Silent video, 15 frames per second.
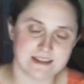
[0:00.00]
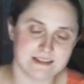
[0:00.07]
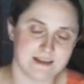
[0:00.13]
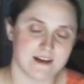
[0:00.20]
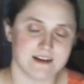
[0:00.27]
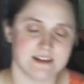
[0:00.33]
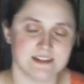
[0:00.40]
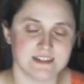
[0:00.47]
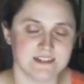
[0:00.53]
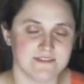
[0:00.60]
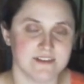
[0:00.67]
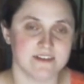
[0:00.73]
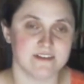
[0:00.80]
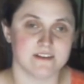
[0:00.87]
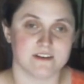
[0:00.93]
on
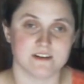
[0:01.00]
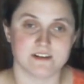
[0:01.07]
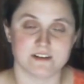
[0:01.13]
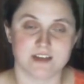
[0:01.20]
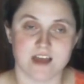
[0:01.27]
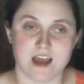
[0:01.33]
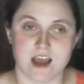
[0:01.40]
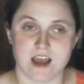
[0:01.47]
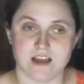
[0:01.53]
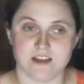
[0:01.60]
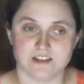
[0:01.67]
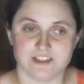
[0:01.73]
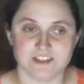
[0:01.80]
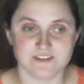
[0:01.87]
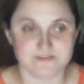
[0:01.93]
DeviantArt,
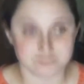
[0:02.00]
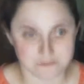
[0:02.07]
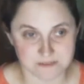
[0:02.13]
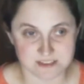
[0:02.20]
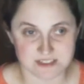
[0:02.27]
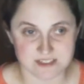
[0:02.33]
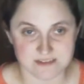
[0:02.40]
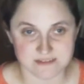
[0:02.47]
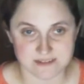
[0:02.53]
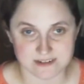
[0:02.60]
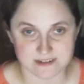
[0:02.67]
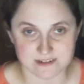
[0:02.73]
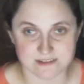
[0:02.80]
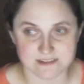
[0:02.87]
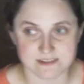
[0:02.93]
she's from City of
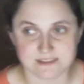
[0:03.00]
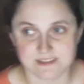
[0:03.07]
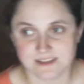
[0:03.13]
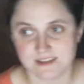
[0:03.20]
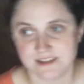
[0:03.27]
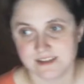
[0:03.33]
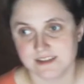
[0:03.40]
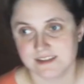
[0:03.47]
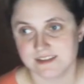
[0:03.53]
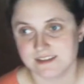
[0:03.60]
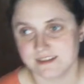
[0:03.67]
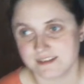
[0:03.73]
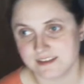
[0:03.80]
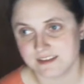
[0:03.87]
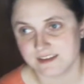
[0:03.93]
Heroes.
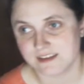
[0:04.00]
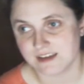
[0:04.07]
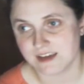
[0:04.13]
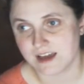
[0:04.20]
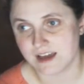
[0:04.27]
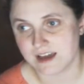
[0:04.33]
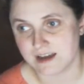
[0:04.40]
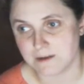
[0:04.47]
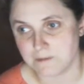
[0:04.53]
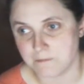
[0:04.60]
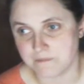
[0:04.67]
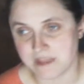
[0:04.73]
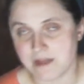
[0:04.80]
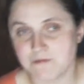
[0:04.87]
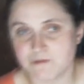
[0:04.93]

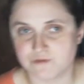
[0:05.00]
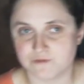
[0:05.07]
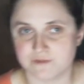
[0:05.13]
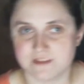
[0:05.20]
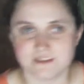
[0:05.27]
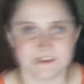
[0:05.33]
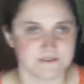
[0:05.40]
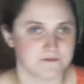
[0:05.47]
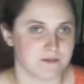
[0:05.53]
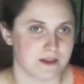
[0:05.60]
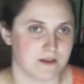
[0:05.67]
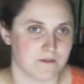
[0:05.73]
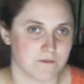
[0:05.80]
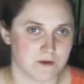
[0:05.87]
This is like